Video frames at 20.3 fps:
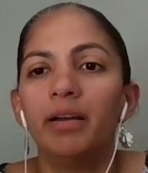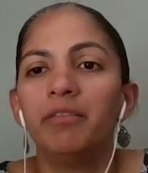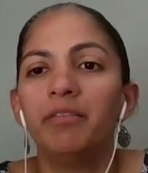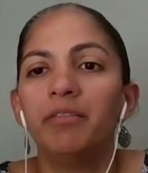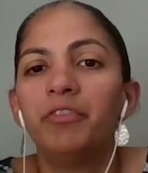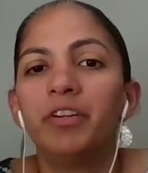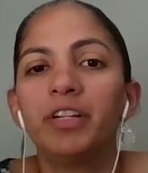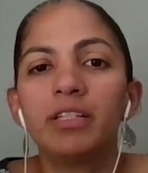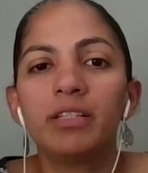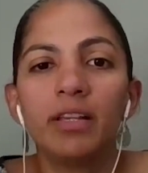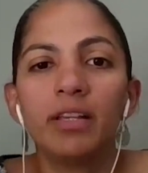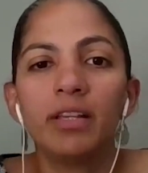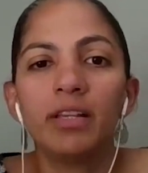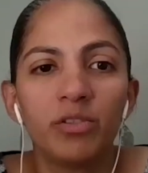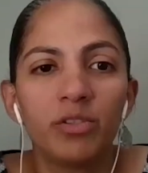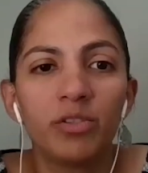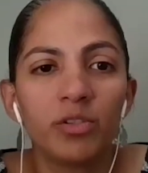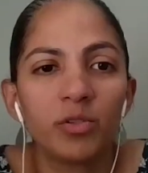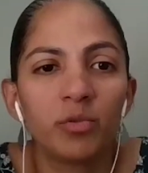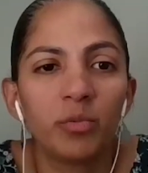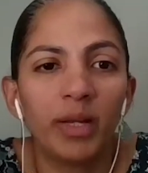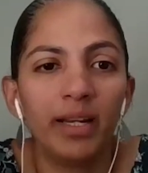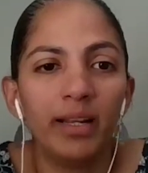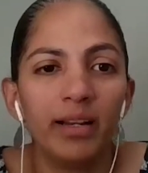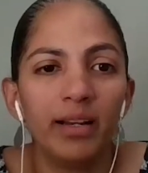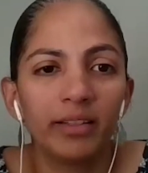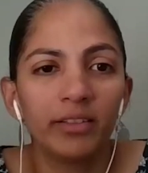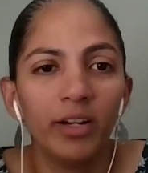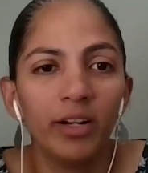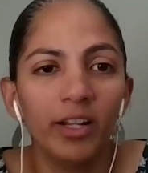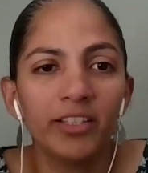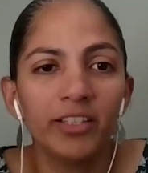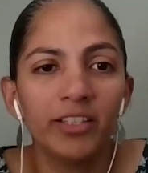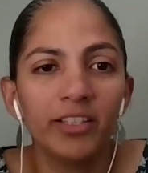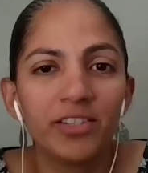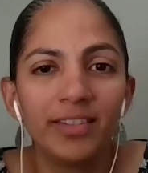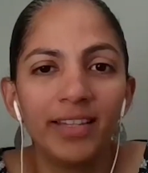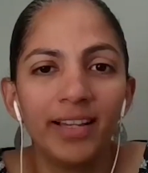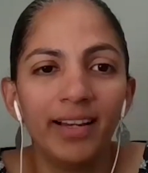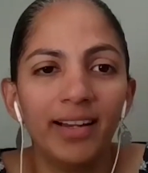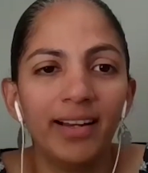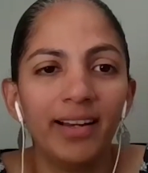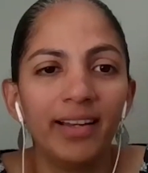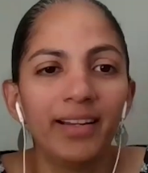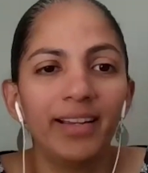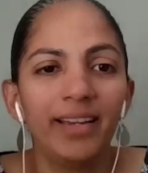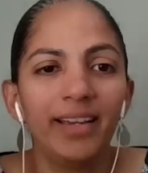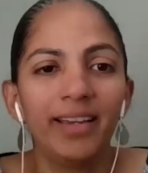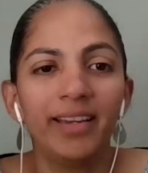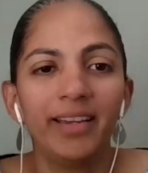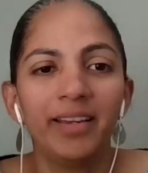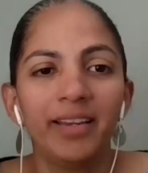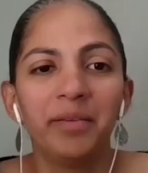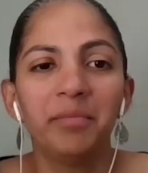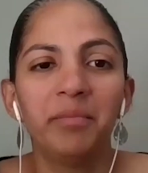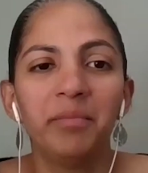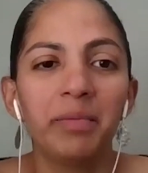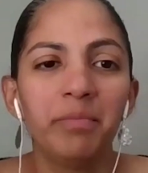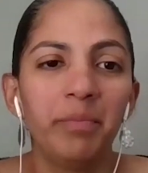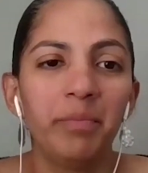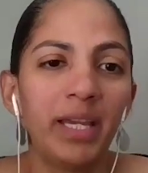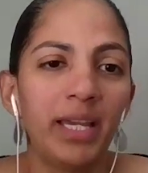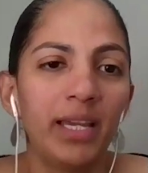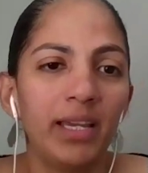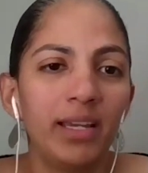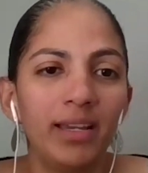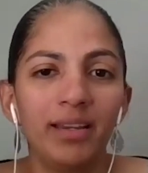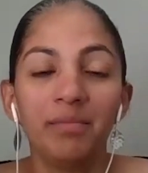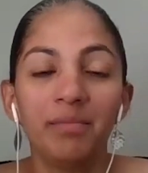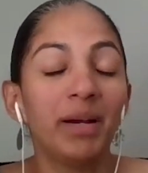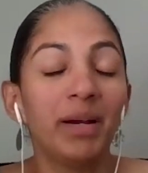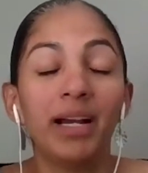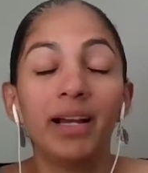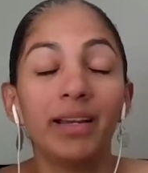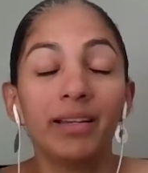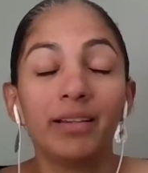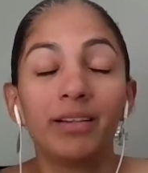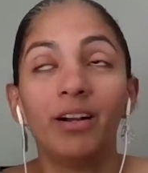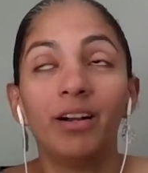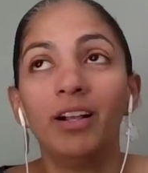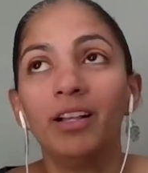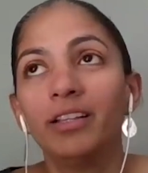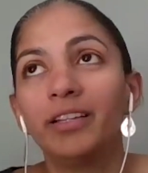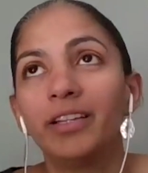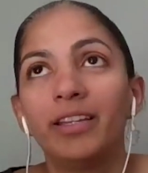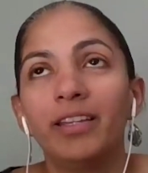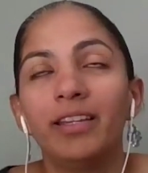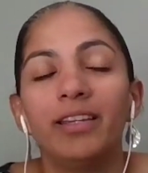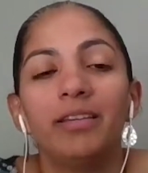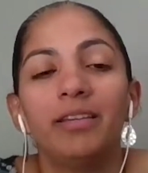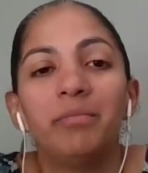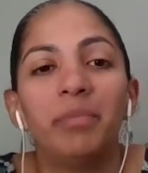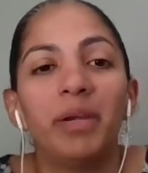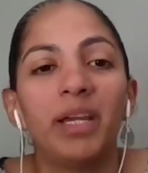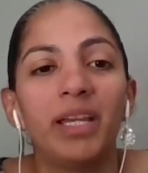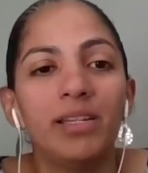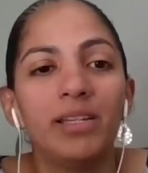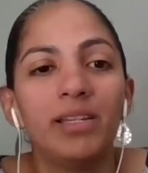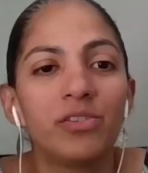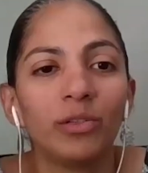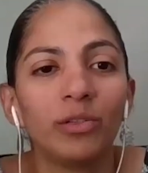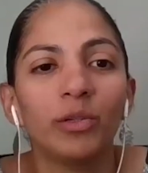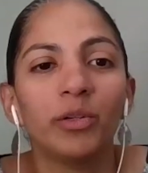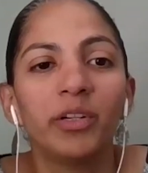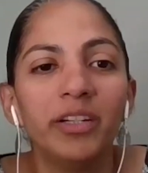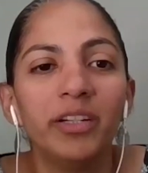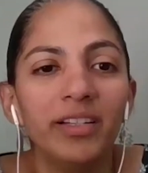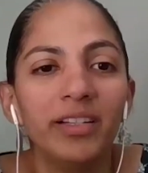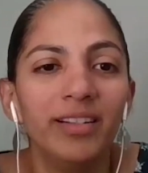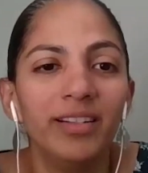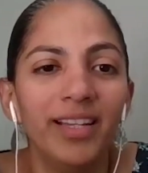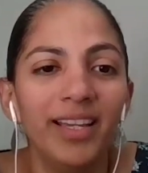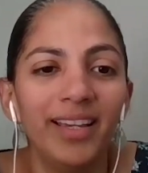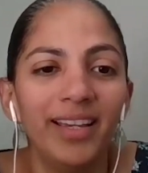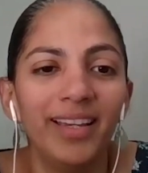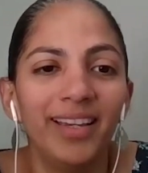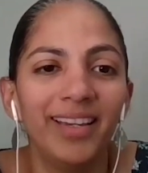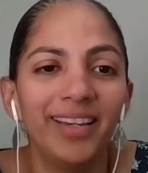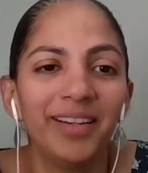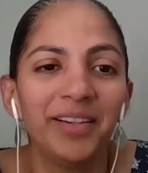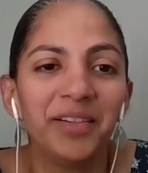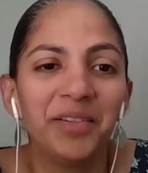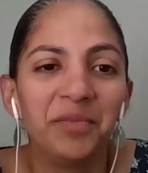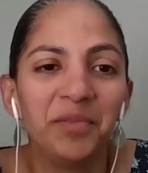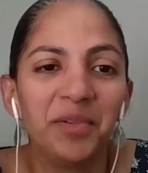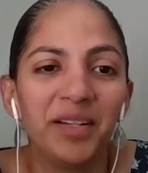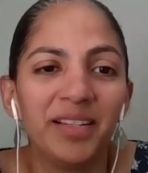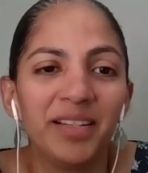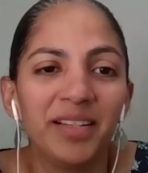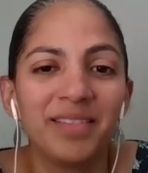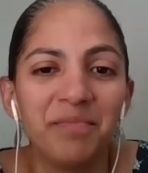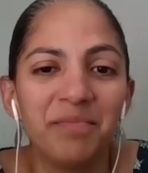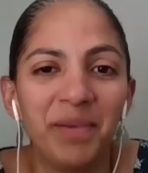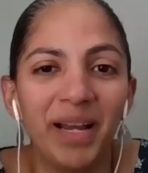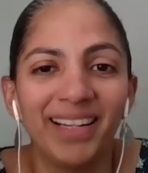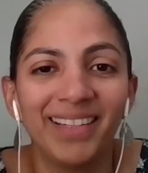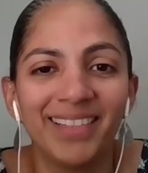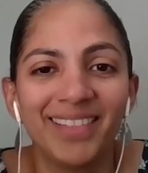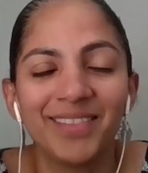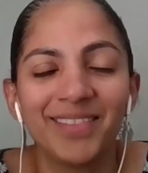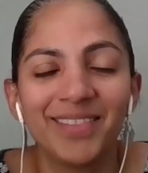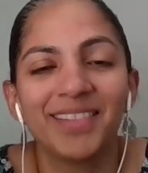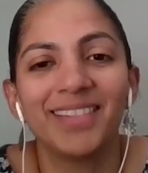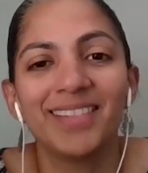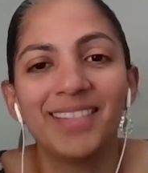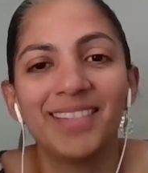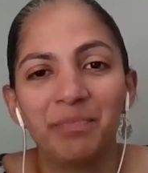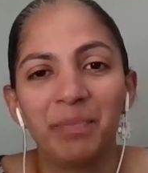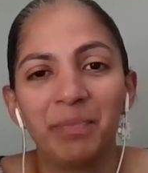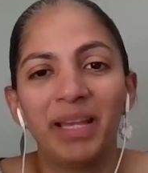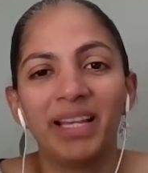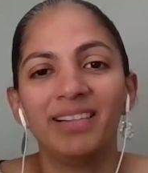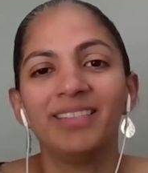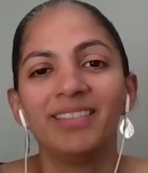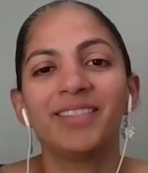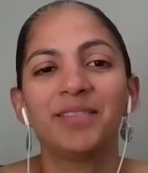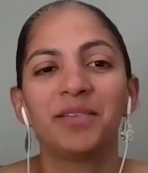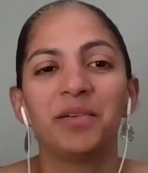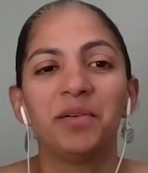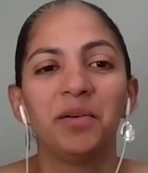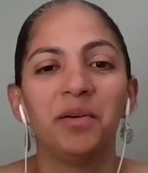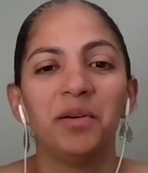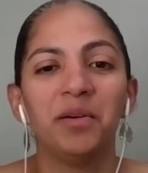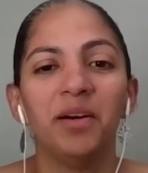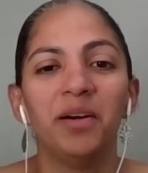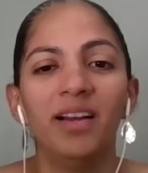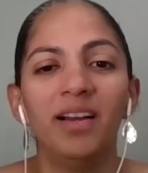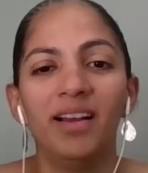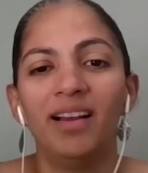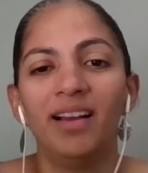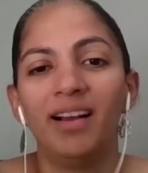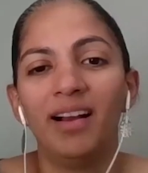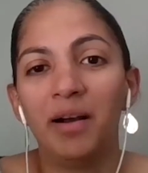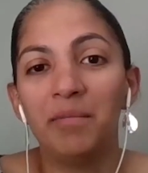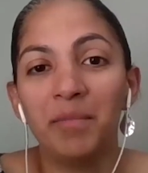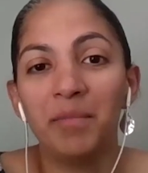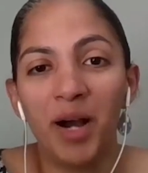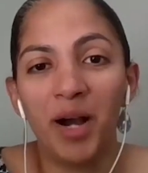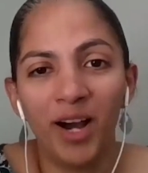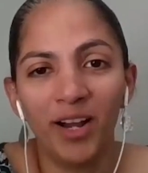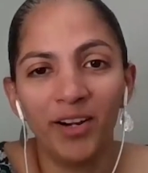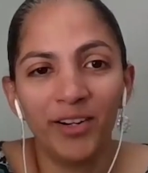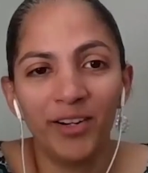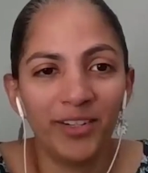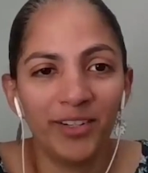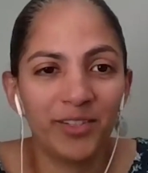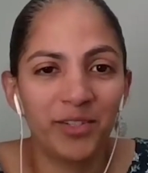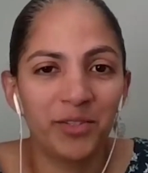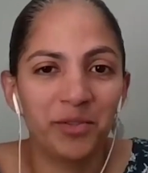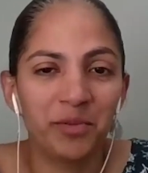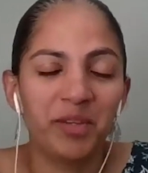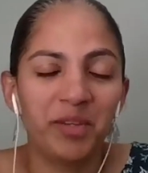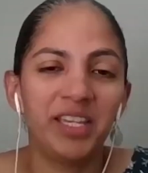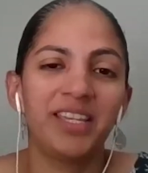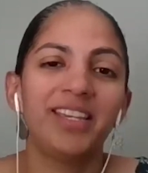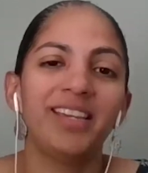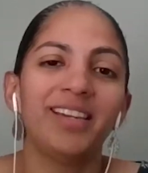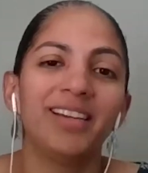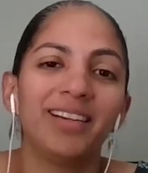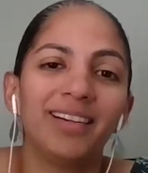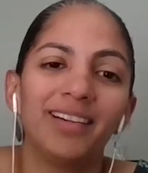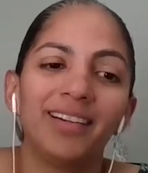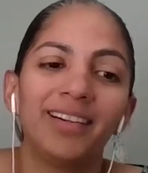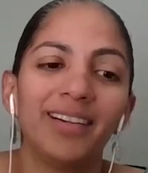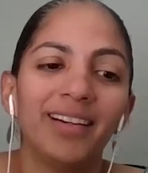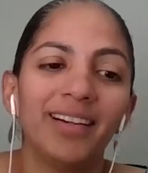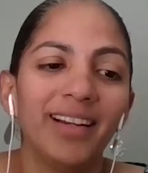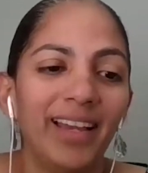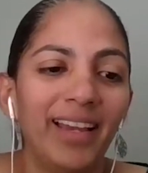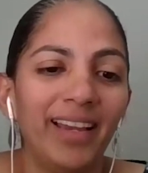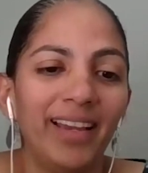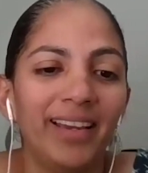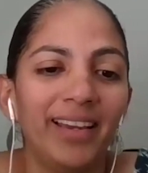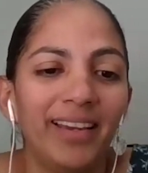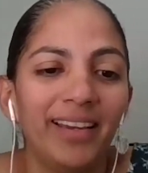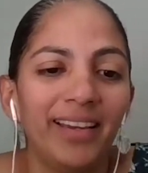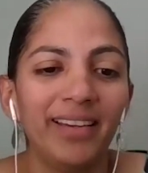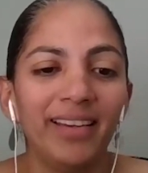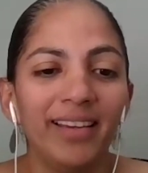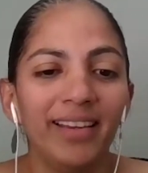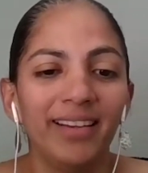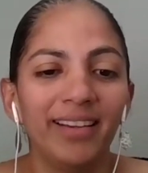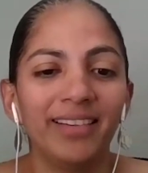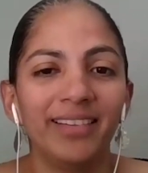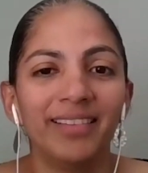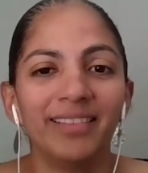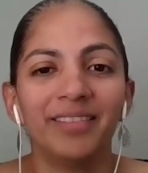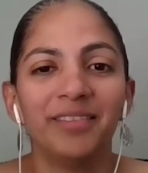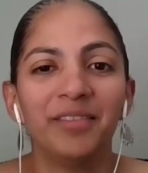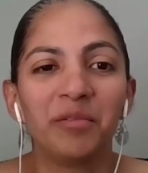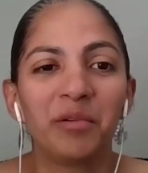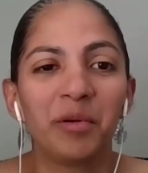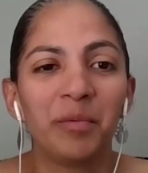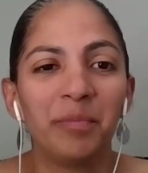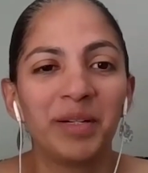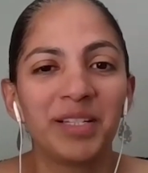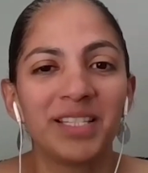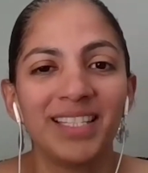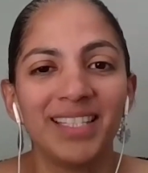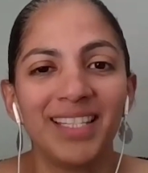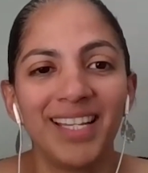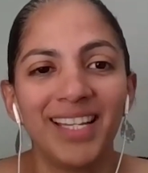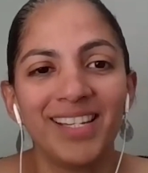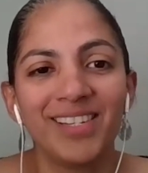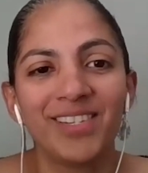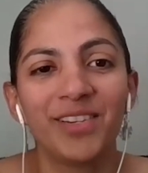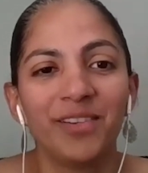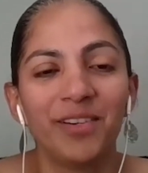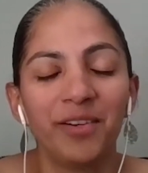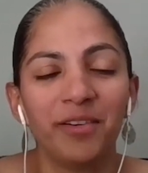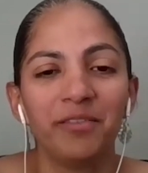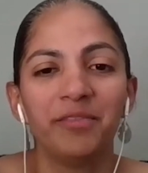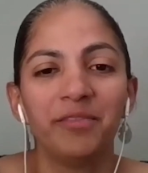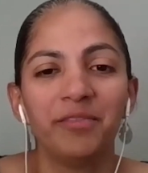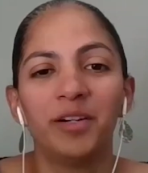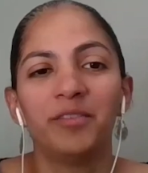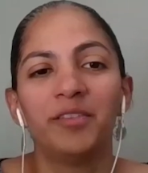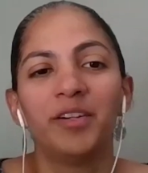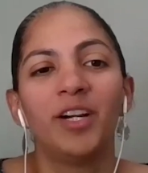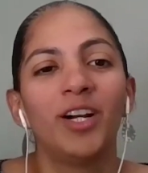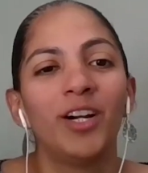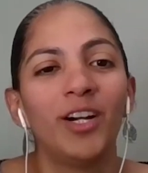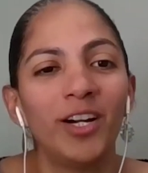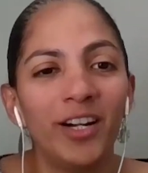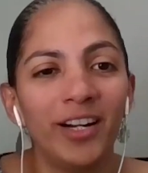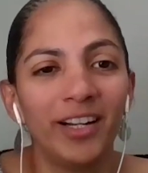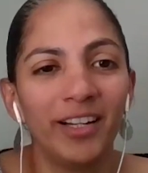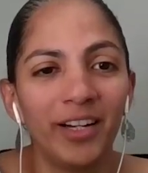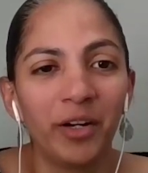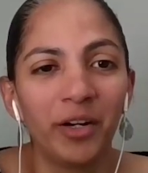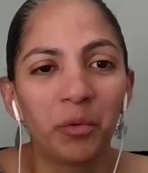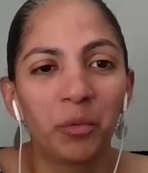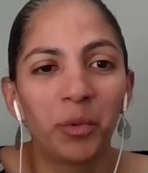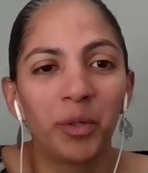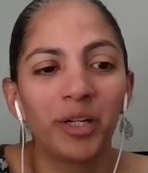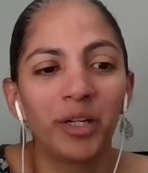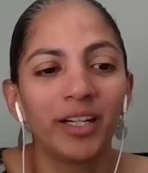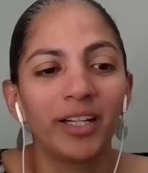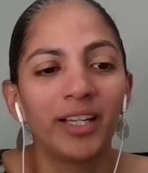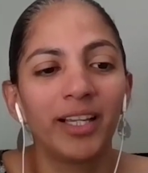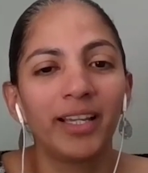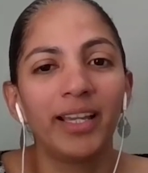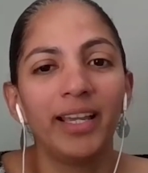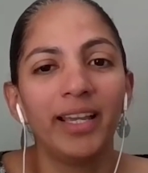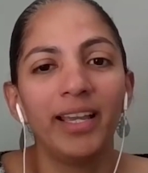First, I just want to acknowledge that my colleague Paige Logan was invited to this panel, so I'm honored to be here in representation of her and her work,